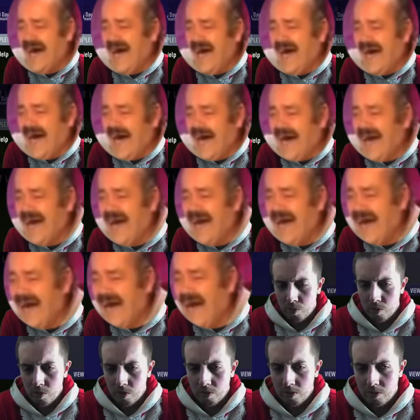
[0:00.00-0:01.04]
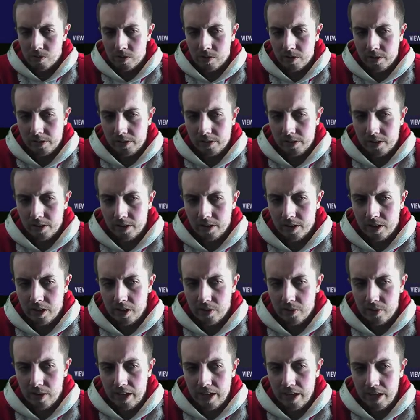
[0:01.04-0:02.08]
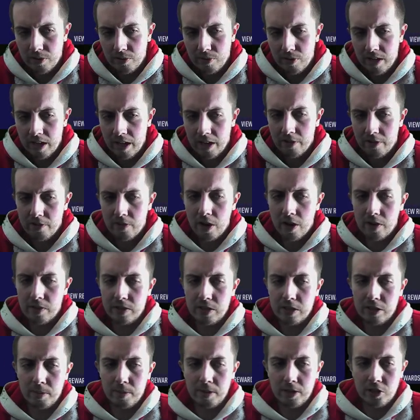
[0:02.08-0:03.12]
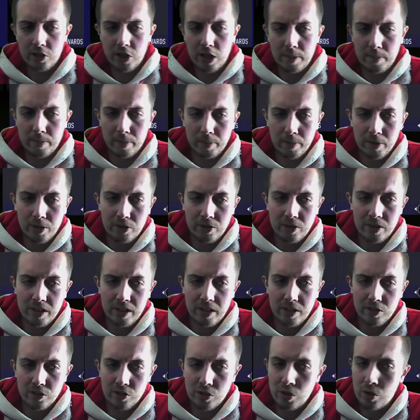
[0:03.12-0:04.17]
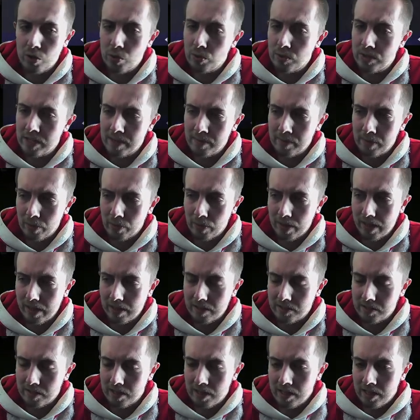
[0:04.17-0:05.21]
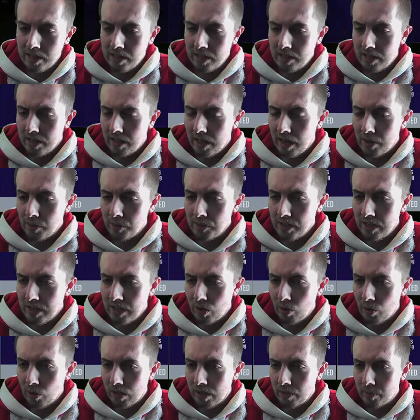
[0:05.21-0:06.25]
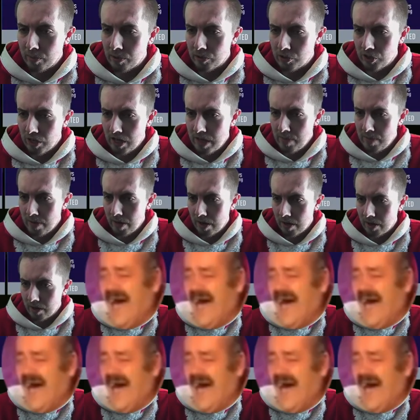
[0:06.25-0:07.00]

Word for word: just for what, I don't know, 83 and 85, so it's a bit cheaper, but you do need two team of the weeks. I would say Coquelin was cheaper.